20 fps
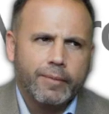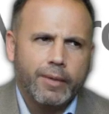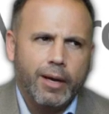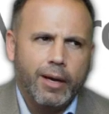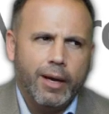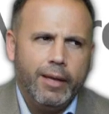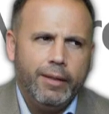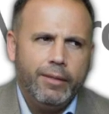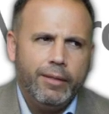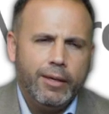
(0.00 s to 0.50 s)

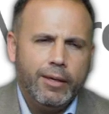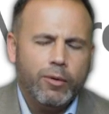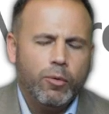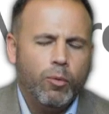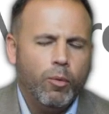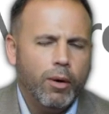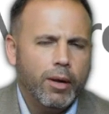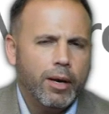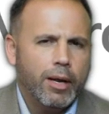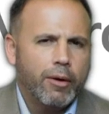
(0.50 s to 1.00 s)
I think
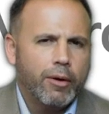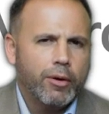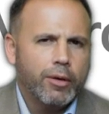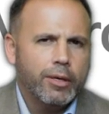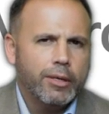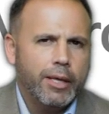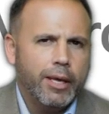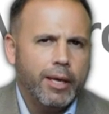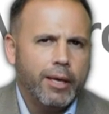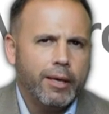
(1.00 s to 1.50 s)
1 hour
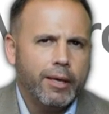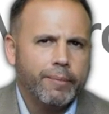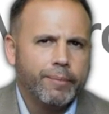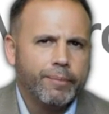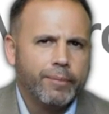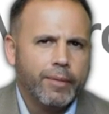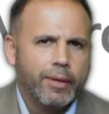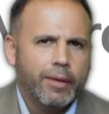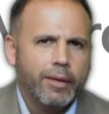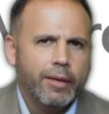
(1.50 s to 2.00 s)
a day
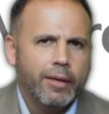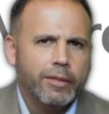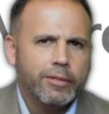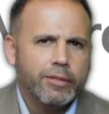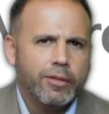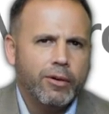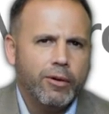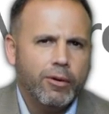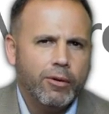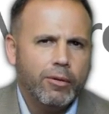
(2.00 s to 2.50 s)
is a
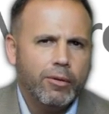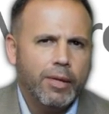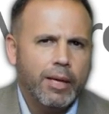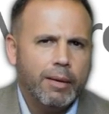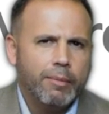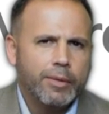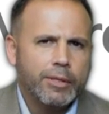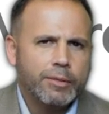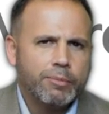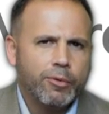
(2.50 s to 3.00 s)
whole
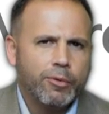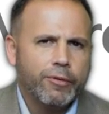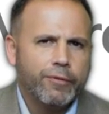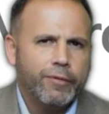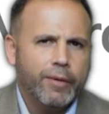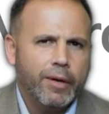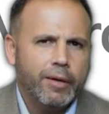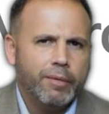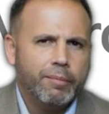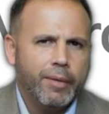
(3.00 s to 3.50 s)
lot much more
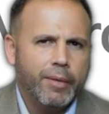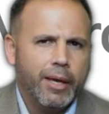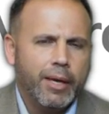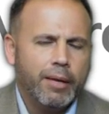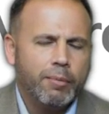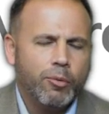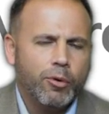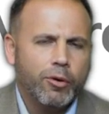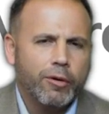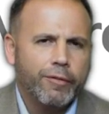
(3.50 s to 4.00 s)
fun
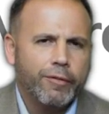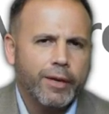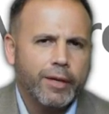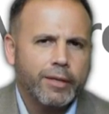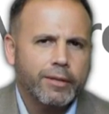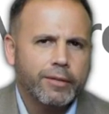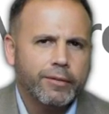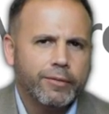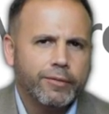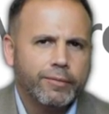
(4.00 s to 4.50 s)
and more
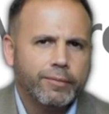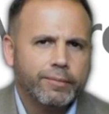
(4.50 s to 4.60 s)
effective.